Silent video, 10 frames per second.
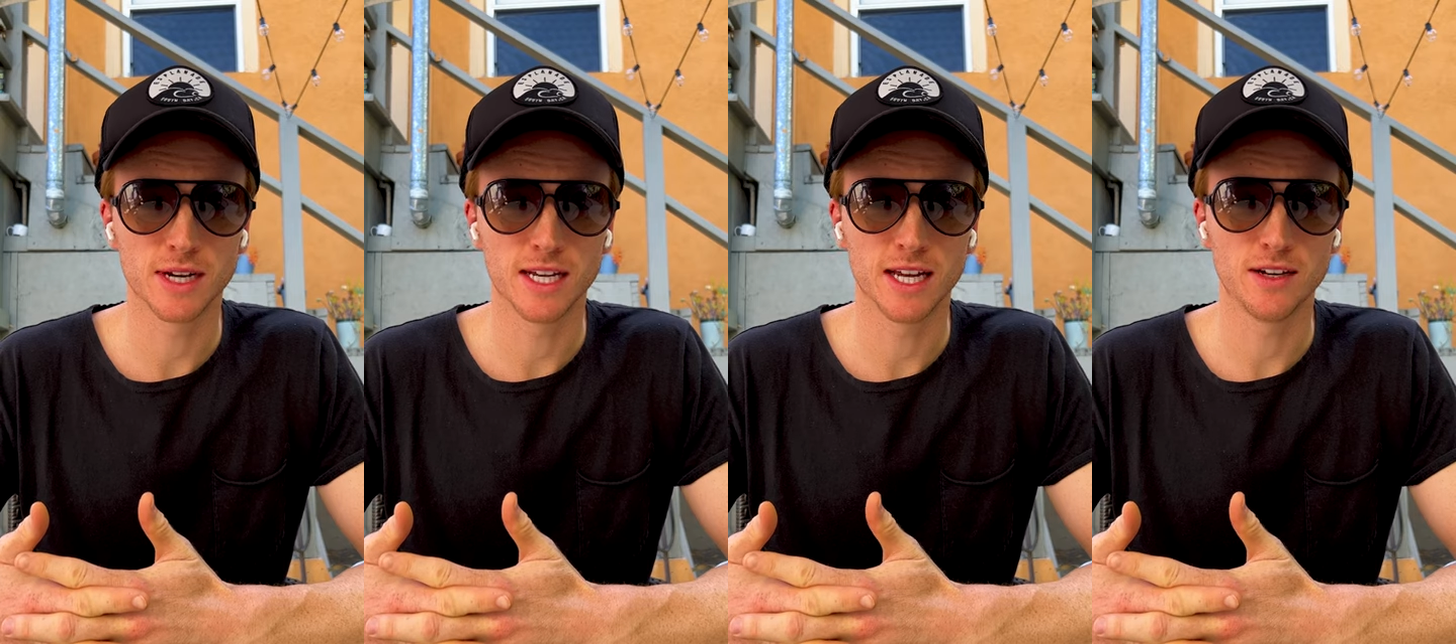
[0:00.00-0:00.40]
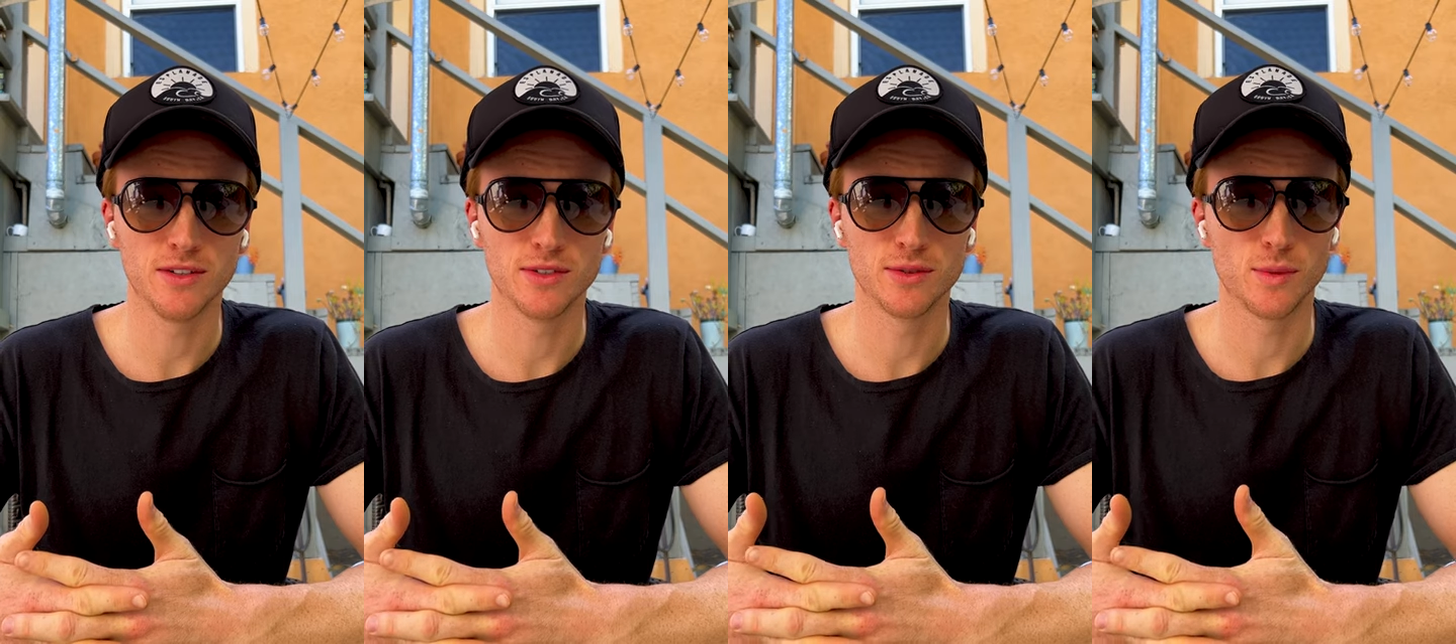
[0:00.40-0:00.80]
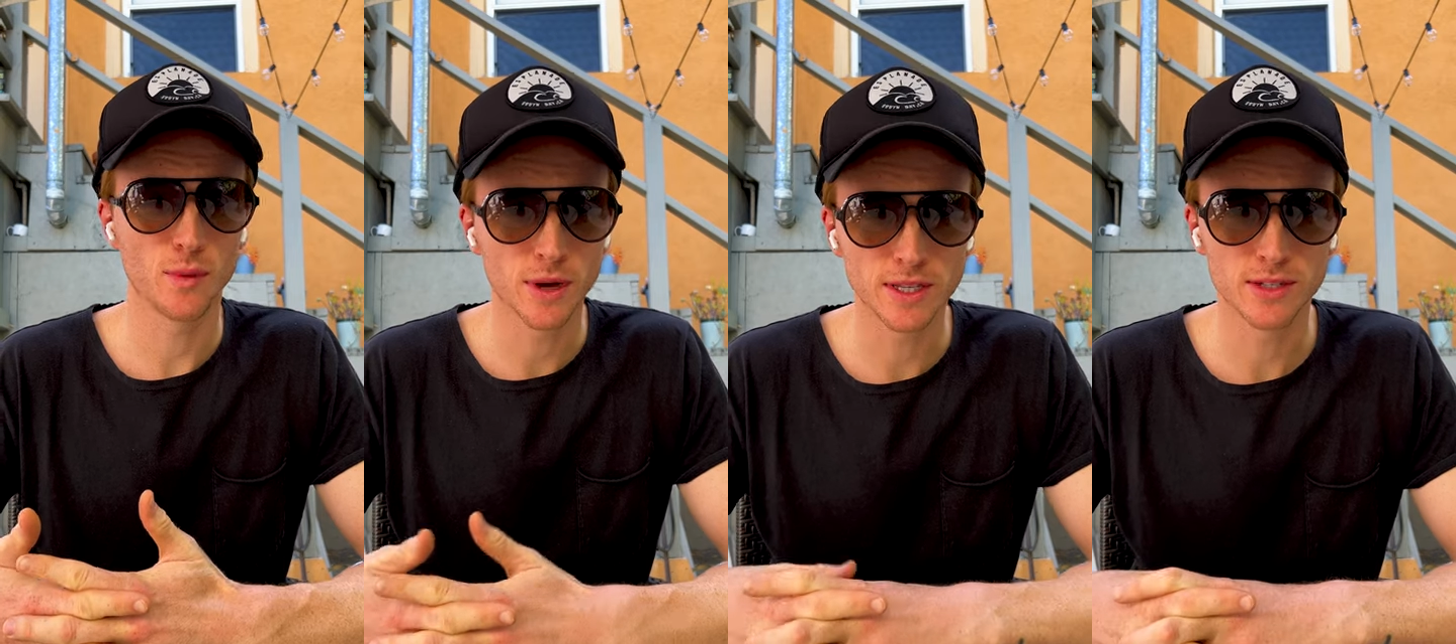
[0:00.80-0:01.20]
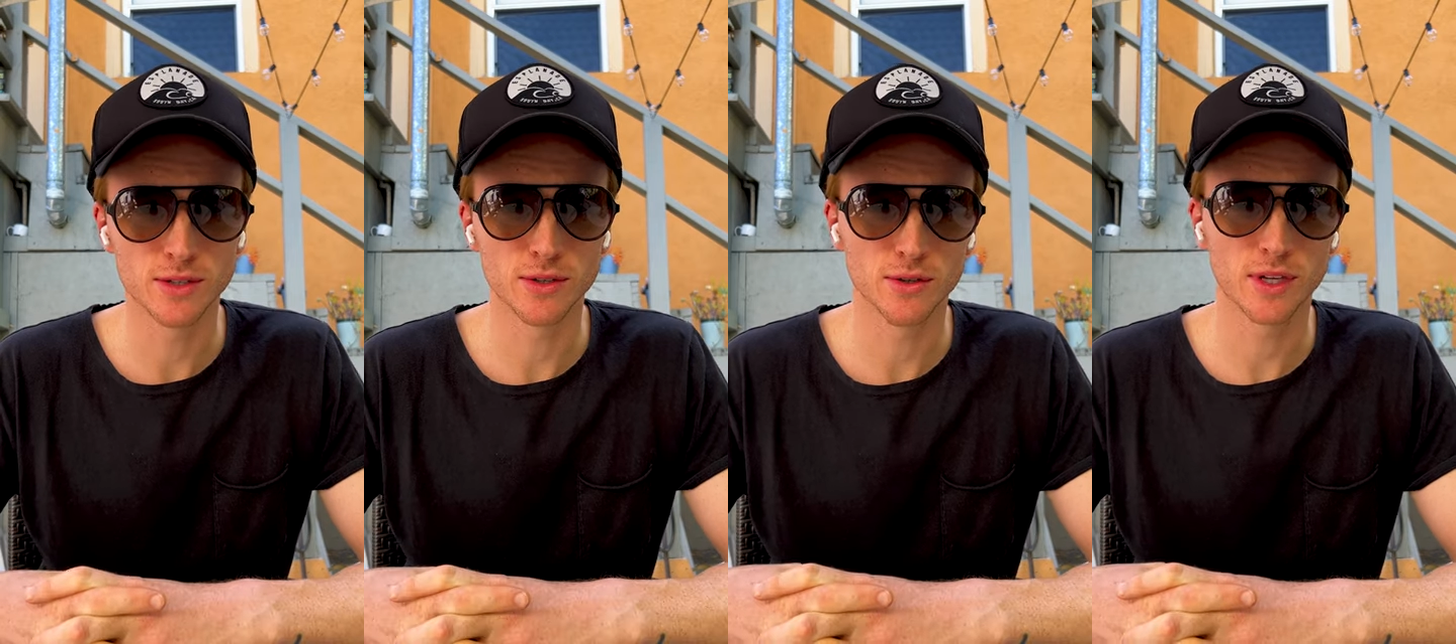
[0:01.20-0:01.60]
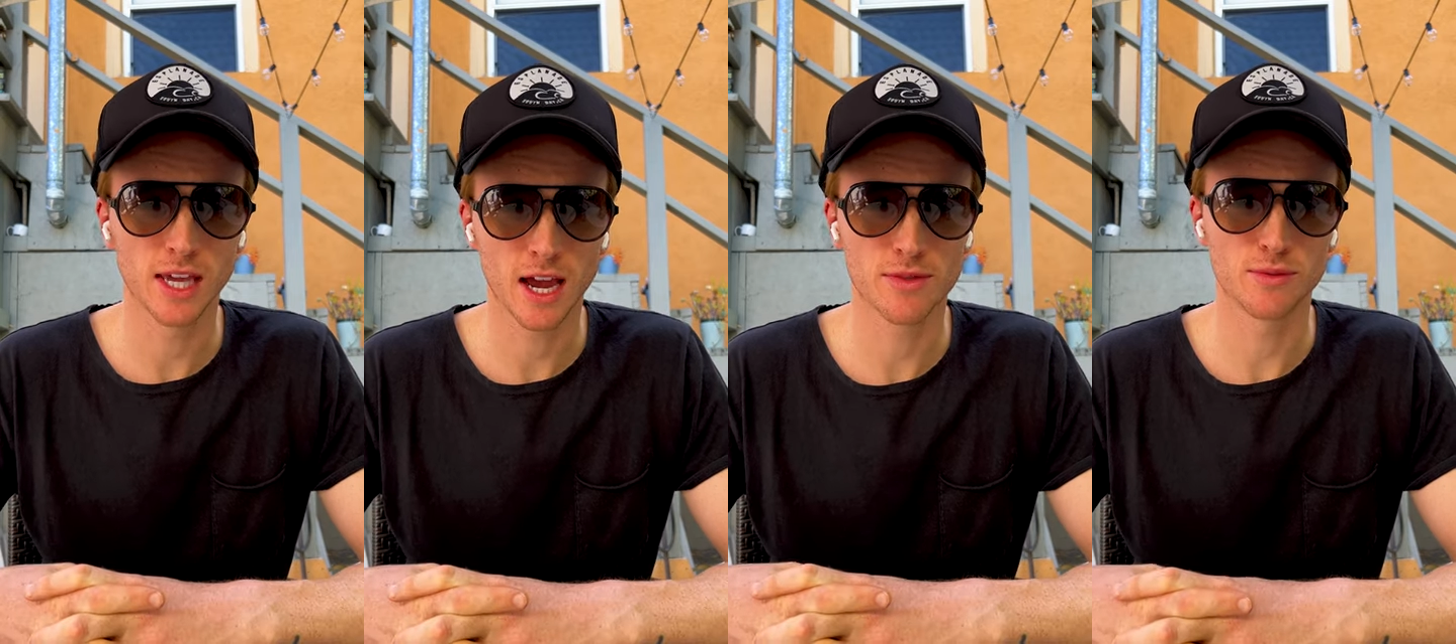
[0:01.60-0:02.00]
right now. We went into
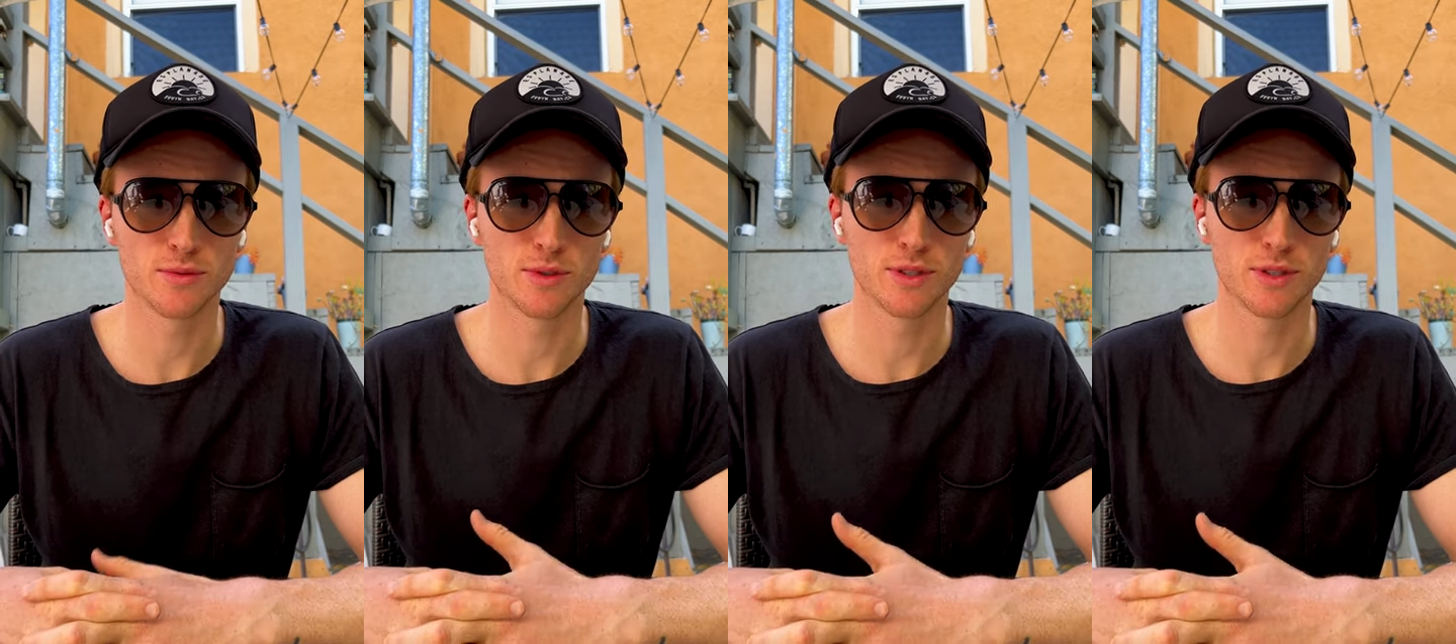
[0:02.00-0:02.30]
Catherine